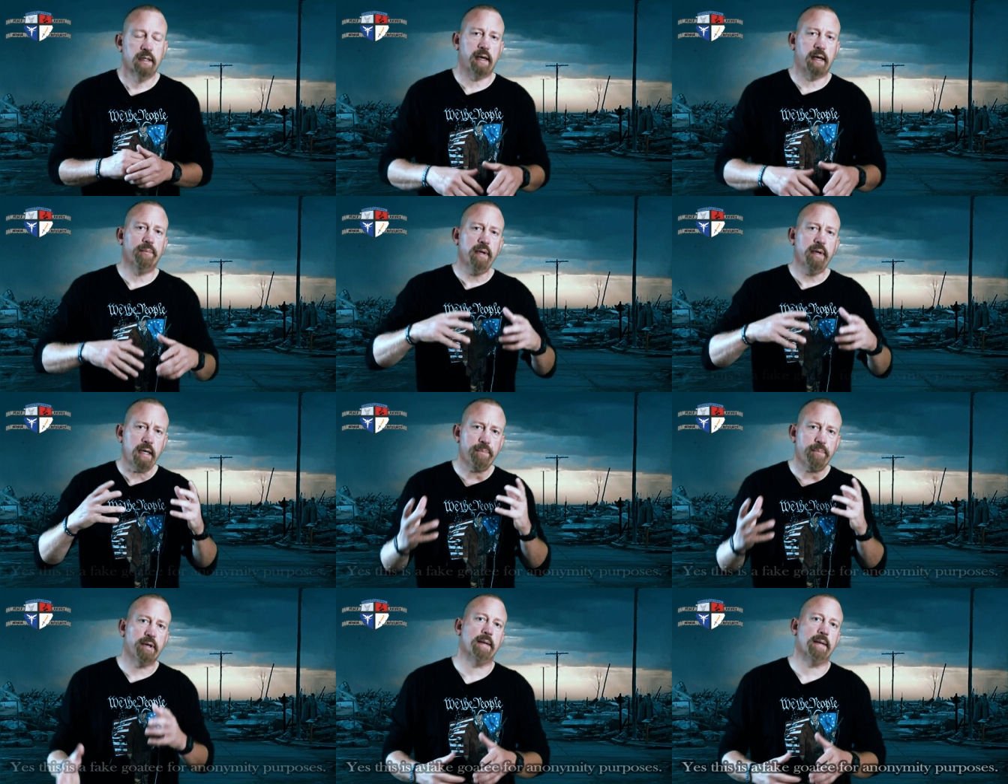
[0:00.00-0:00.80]
Now,
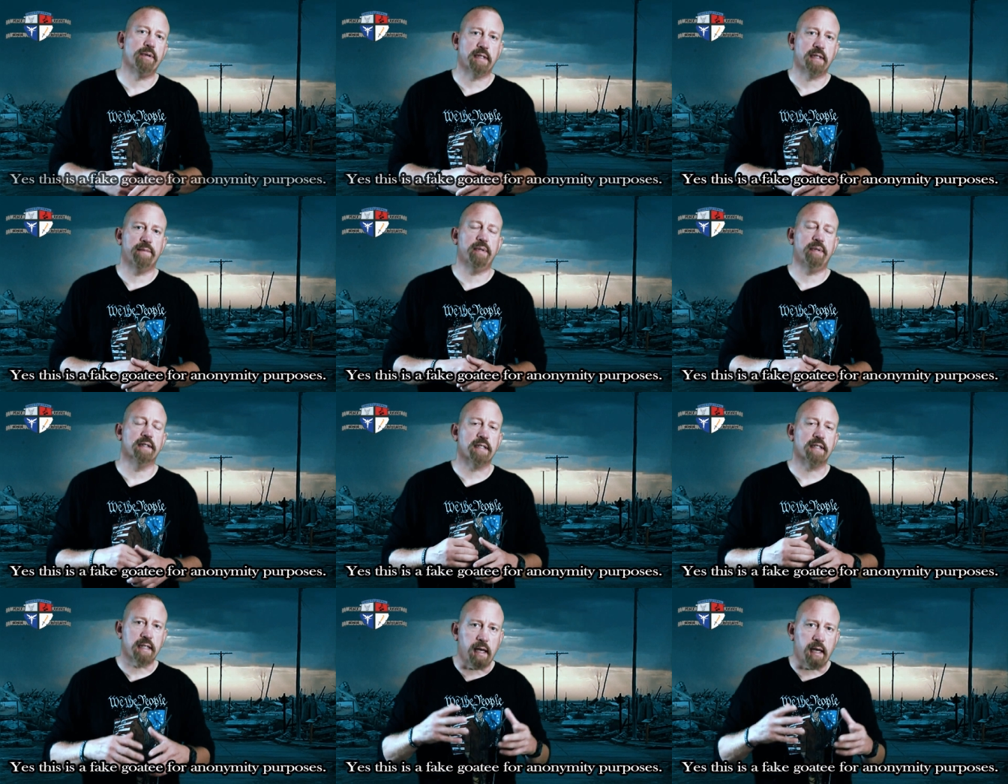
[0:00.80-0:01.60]
many preppers have been
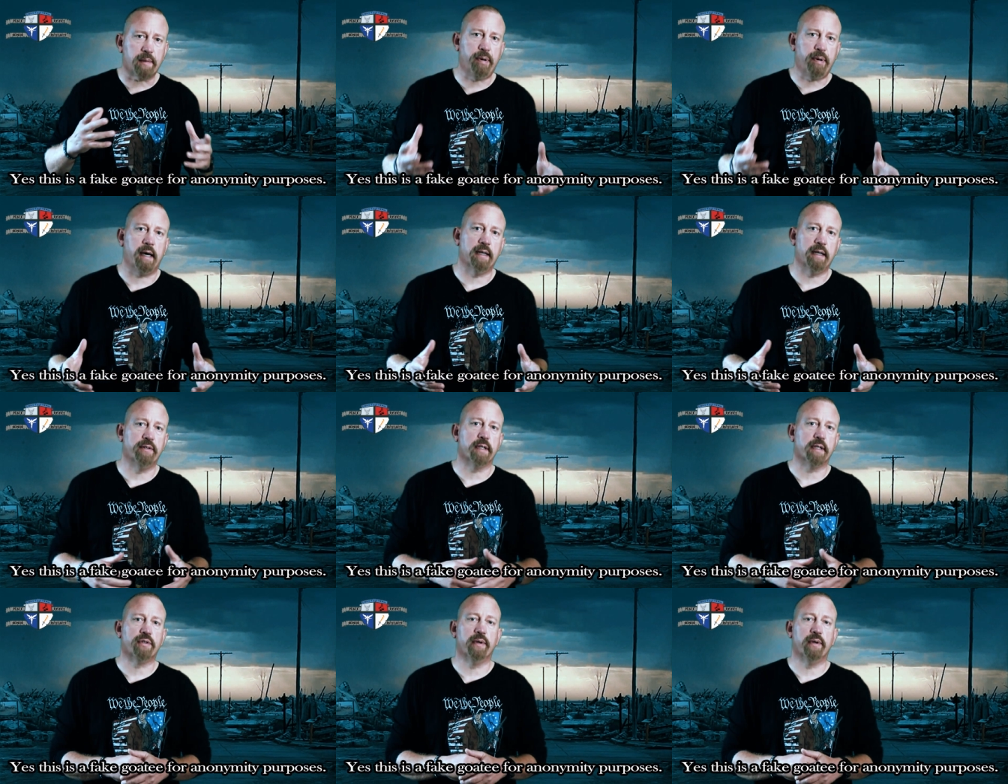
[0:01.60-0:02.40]

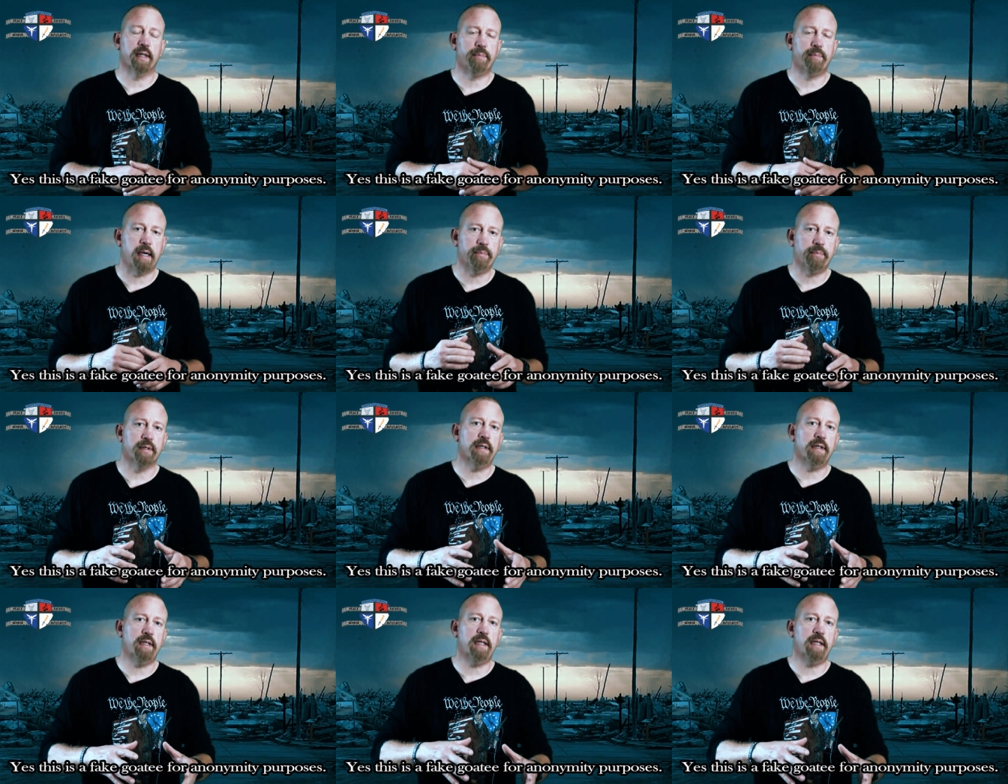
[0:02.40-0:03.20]
stockpiling toilet
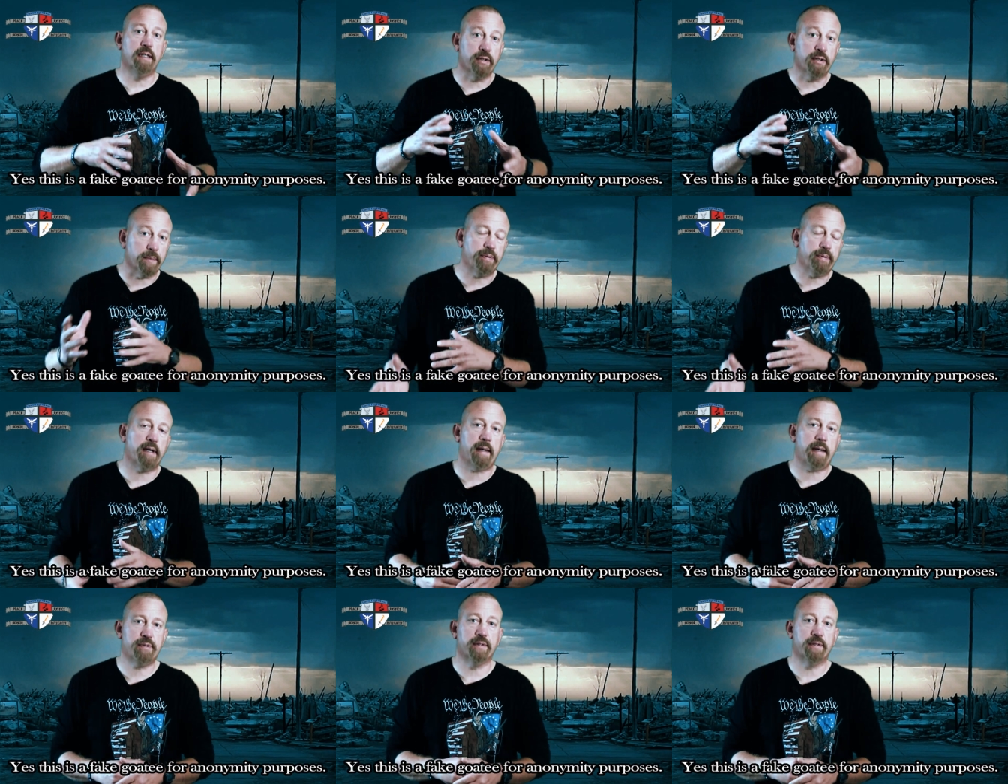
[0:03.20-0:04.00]
paper in their
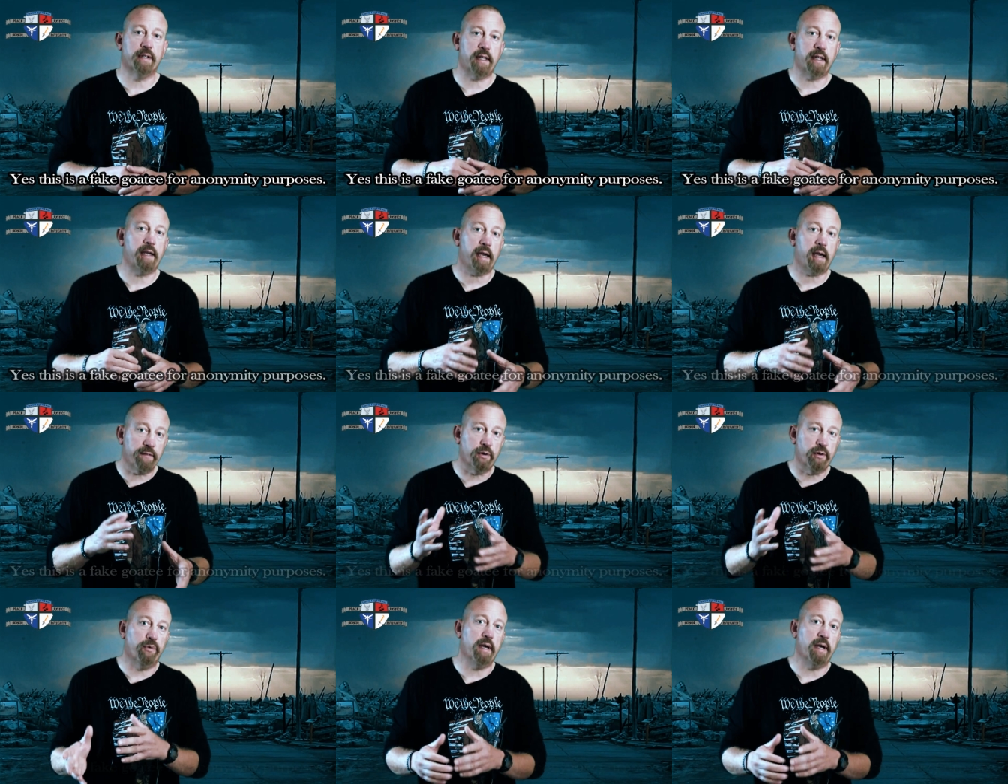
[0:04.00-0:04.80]
prep so that they have
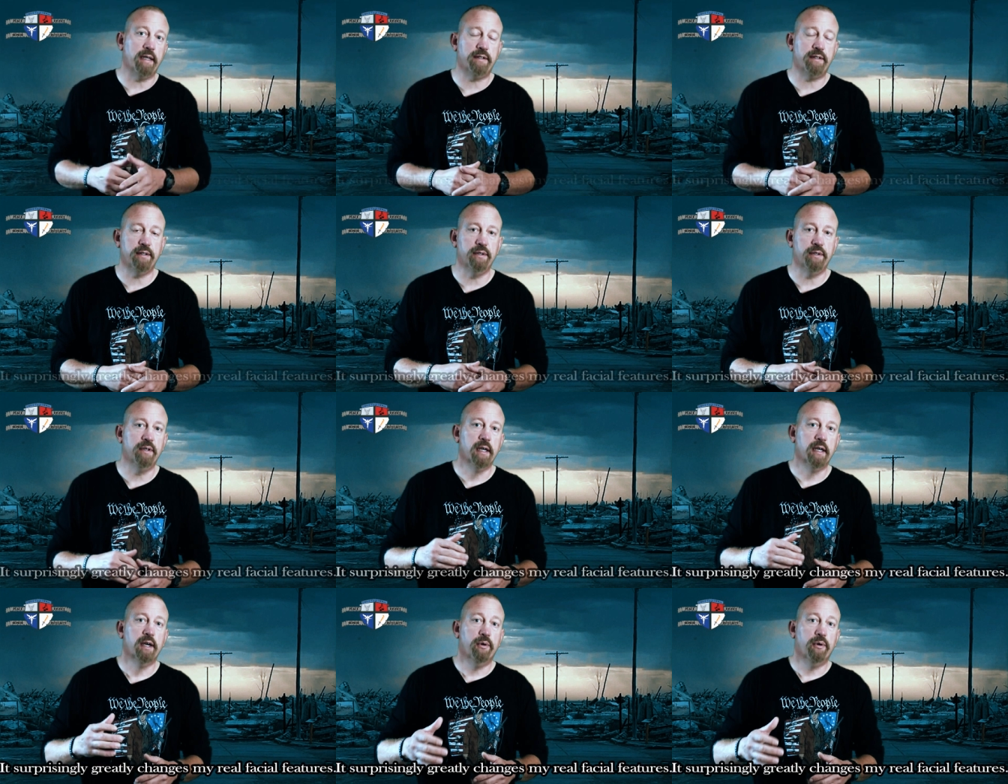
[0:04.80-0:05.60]
a way to
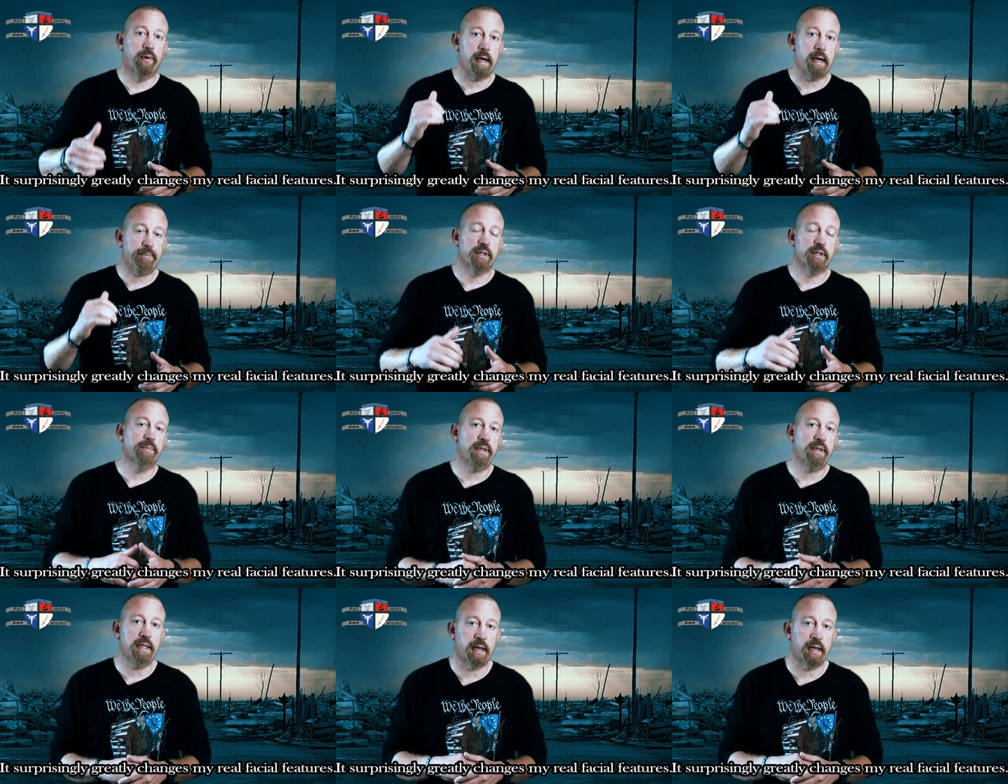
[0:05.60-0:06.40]
wipe their
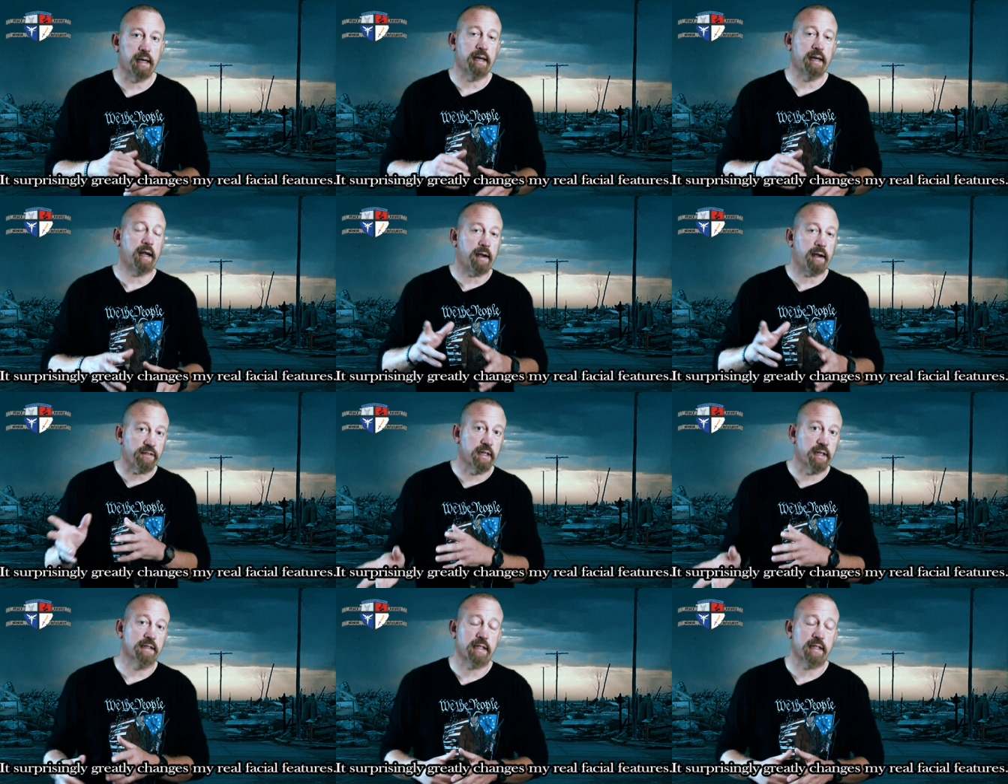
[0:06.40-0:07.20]
behind
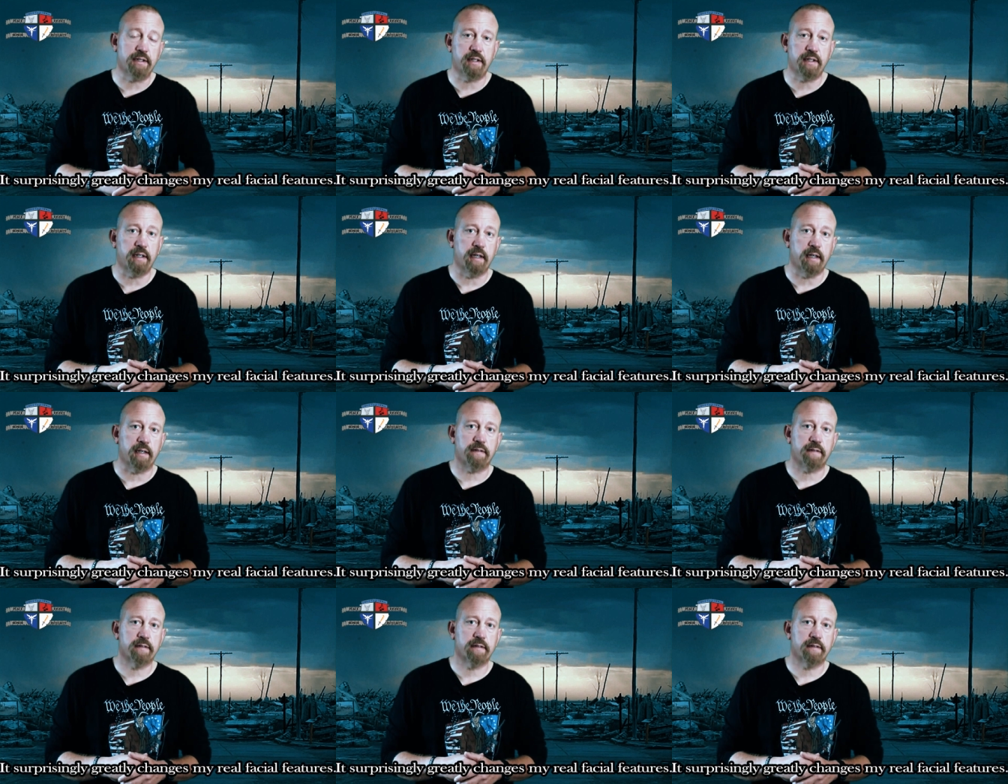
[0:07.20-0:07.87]
after SHTF.